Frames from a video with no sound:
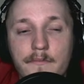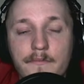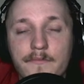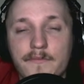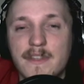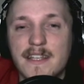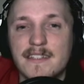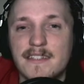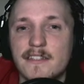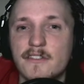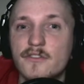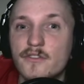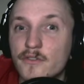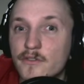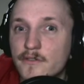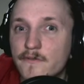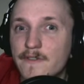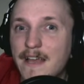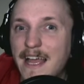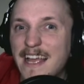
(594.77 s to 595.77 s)

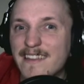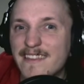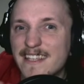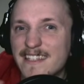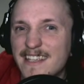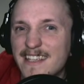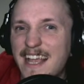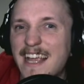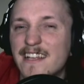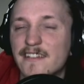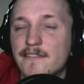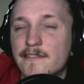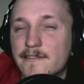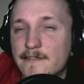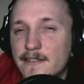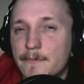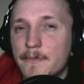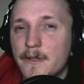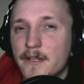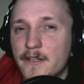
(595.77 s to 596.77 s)
This acts
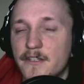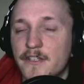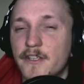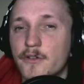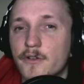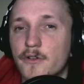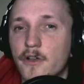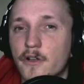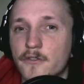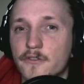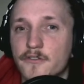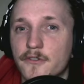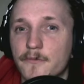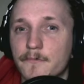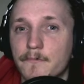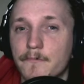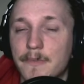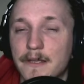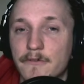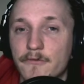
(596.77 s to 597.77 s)
similar to your
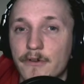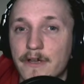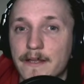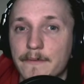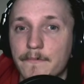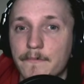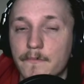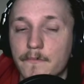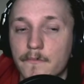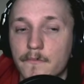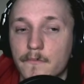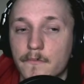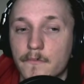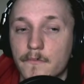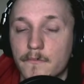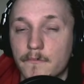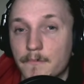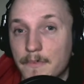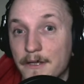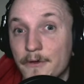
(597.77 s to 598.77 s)
constant bitrate
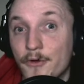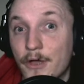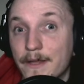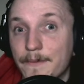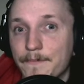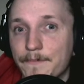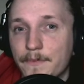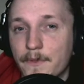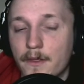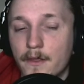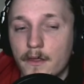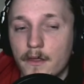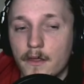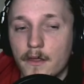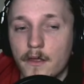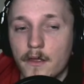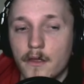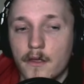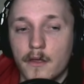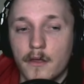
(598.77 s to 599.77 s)
bitrate.
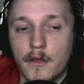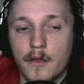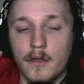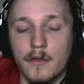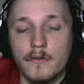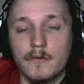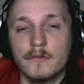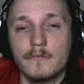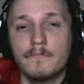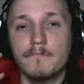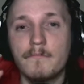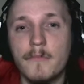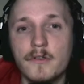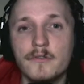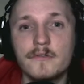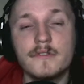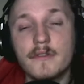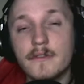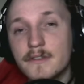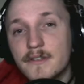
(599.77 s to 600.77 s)

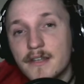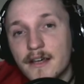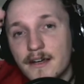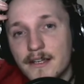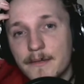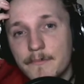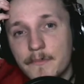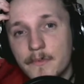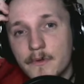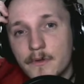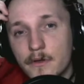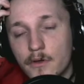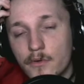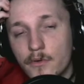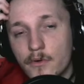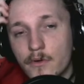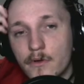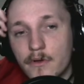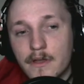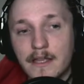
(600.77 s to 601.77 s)
Most of the time,
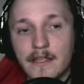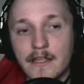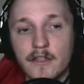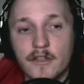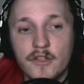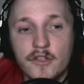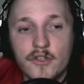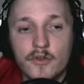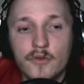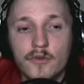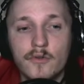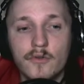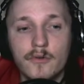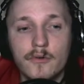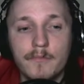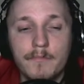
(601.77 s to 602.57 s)
your